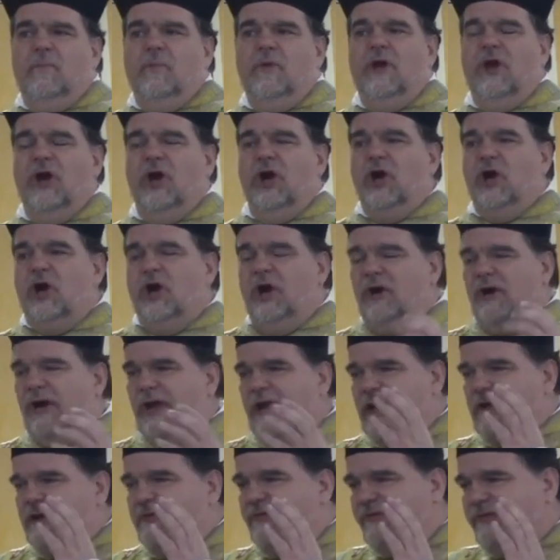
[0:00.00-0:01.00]
We are
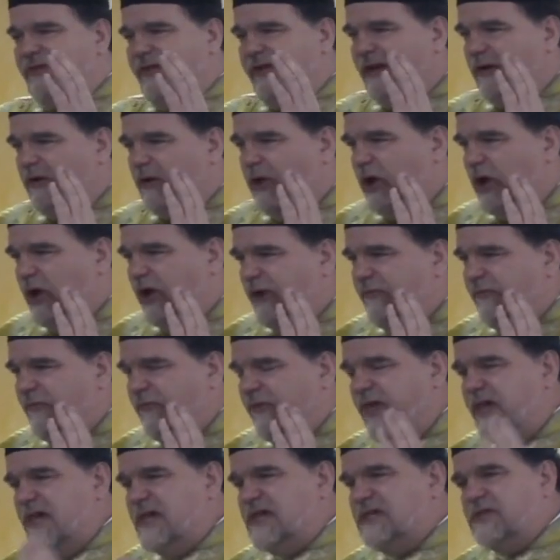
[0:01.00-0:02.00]
going to see God
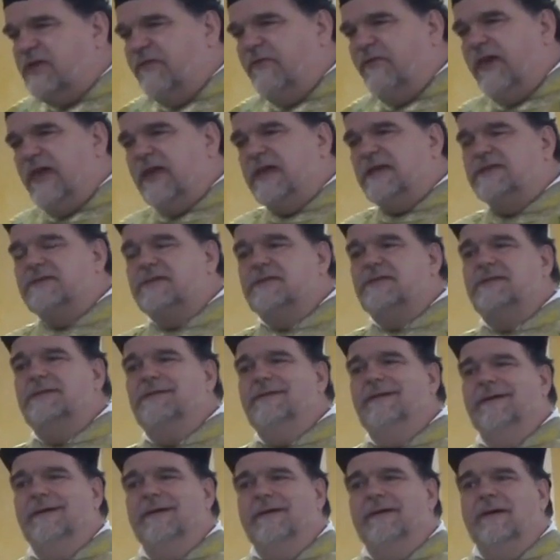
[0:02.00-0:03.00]
face to
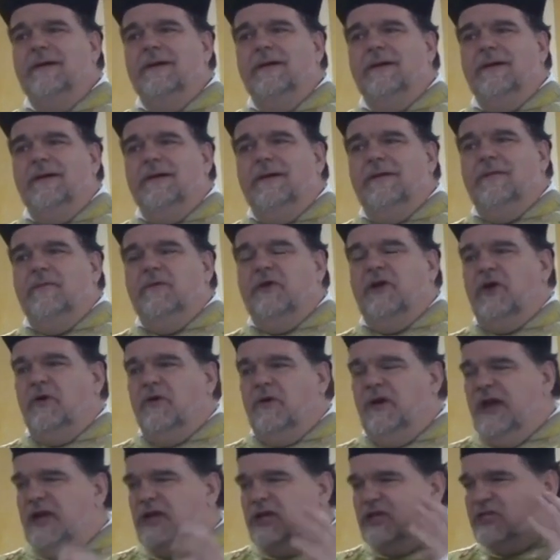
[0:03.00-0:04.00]
face. We're
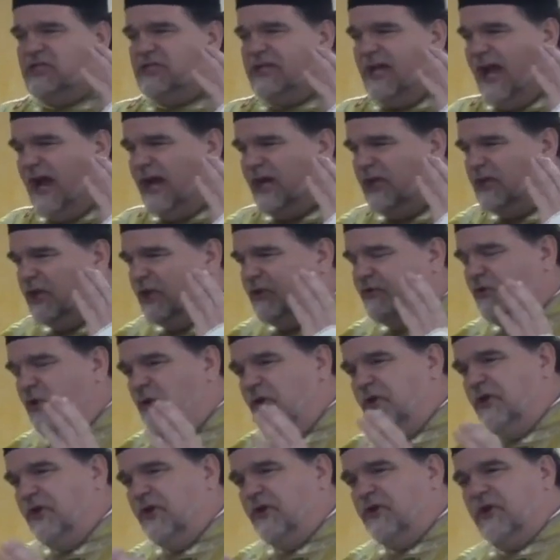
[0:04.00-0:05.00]
going to stand in the
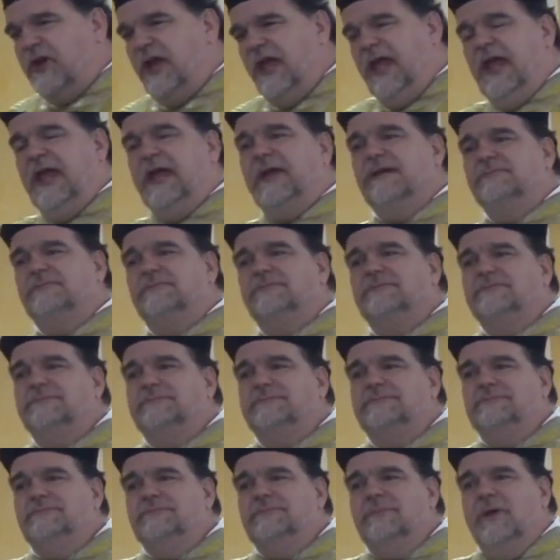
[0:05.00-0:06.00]
throne of the King.
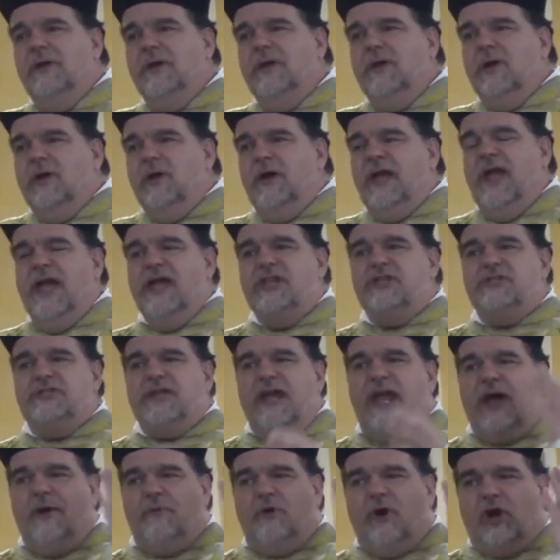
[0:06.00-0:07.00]
Each
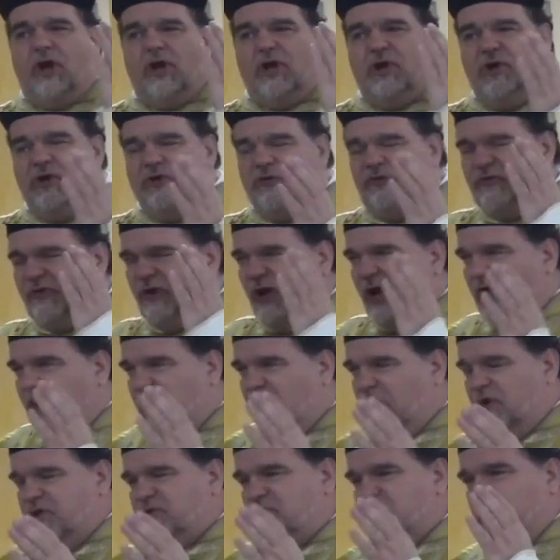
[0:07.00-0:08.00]
day we're closer and
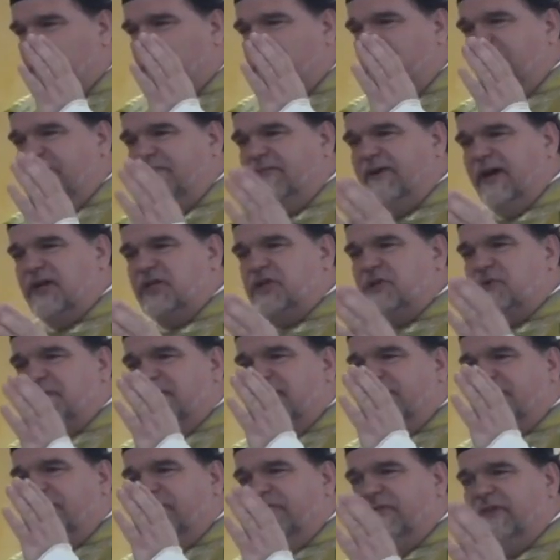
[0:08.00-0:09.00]
closer to the
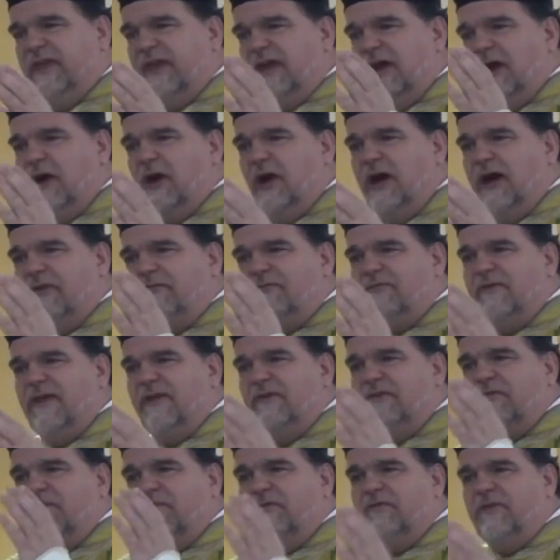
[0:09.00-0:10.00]
victory of seeing God
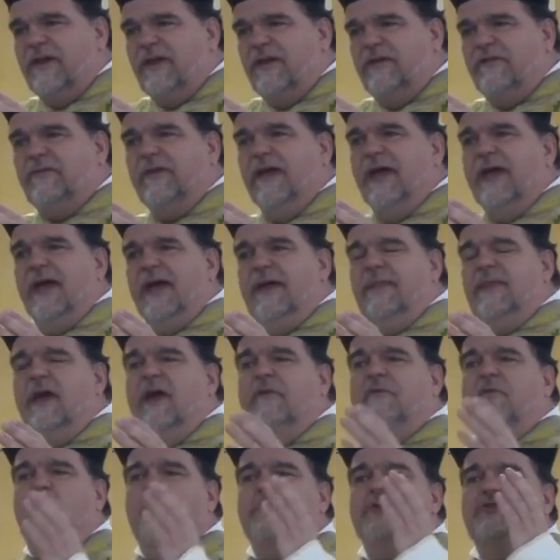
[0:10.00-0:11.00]
face to face, and
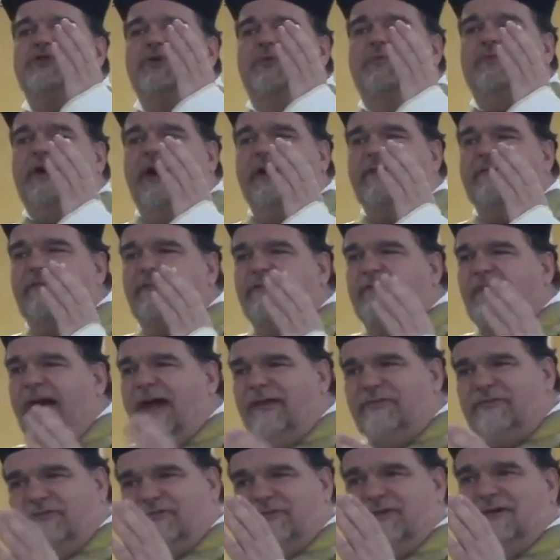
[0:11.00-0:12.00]
therefore we should run
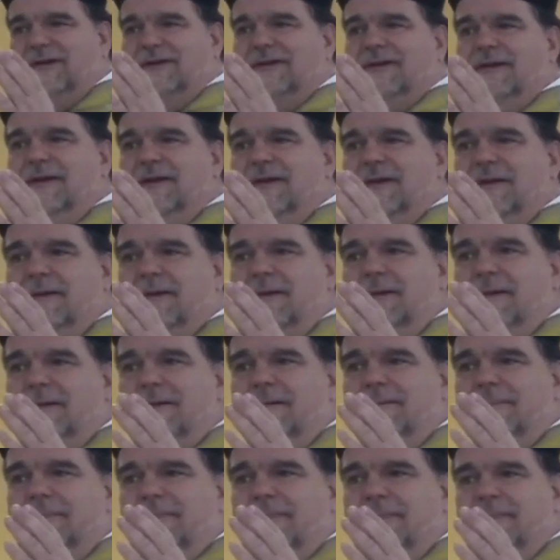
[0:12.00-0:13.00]
faster.
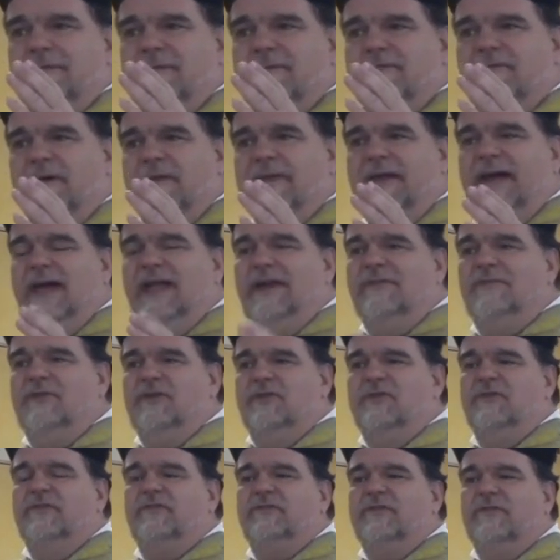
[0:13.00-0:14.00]
Father
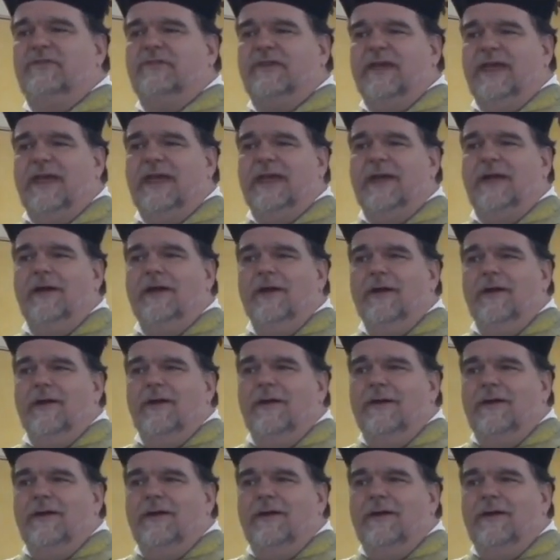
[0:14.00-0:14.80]
Hennepin used to say,